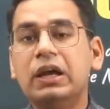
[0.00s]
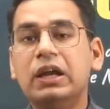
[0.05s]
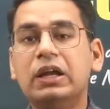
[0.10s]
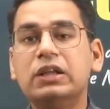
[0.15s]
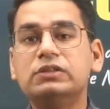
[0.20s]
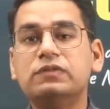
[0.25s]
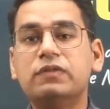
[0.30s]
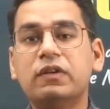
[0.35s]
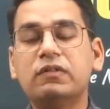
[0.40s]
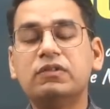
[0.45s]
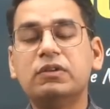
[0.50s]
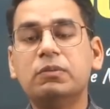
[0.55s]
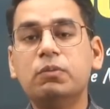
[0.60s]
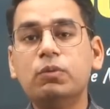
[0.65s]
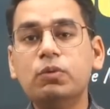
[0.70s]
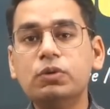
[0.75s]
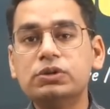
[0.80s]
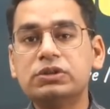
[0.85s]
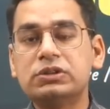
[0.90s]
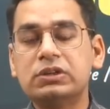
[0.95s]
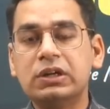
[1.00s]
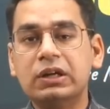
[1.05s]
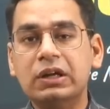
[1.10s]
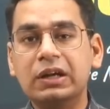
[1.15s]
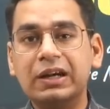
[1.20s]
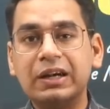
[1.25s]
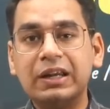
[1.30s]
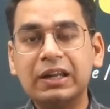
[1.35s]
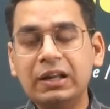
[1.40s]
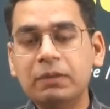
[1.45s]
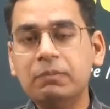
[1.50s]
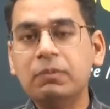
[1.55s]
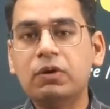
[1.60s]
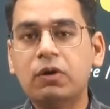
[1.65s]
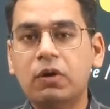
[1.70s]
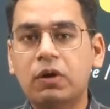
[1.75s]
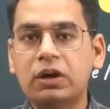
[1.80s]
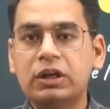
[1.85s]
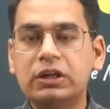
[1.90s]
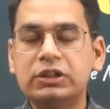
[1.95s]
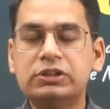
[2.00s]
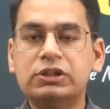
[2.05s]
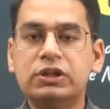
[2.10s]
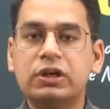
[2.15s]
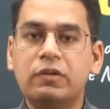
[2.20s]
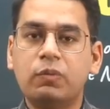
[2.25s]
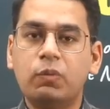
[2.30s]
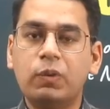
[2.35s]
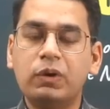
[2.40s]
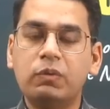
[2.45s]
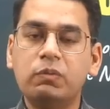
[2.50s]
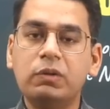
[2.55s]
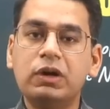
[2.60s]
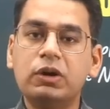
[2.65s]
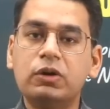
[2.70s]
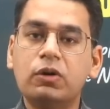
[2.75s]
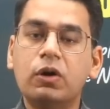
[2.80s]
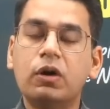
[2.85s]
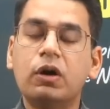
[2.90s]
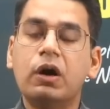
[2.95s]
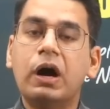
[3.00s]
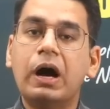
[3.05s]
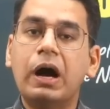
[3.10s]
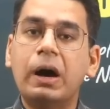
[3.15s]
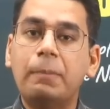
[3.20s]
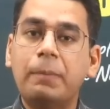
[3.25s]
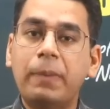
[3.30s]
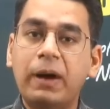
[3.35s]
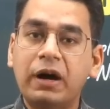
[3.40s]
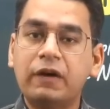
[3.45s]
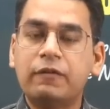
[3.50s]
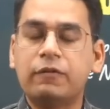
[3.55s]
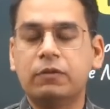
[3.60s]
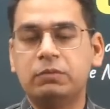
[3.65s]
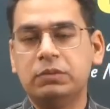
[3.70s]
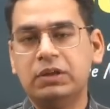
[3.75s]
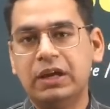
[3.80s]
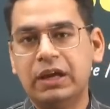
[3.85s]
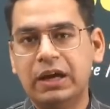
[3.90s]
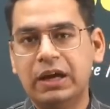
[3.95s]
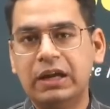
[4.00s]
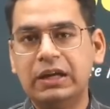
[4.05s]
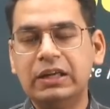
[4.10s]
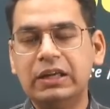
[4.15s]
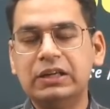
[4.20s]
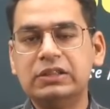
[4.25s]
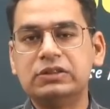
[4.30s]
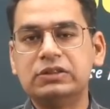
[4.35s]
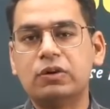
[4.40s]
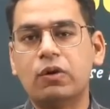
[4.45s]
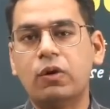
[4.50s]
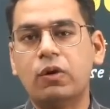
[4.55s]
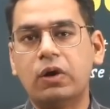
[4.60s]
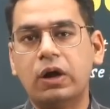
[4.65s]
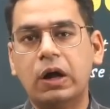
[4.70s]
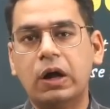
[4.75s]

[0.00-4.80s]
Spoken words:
it is one of the most dreamed college when we talk apart from the IITs or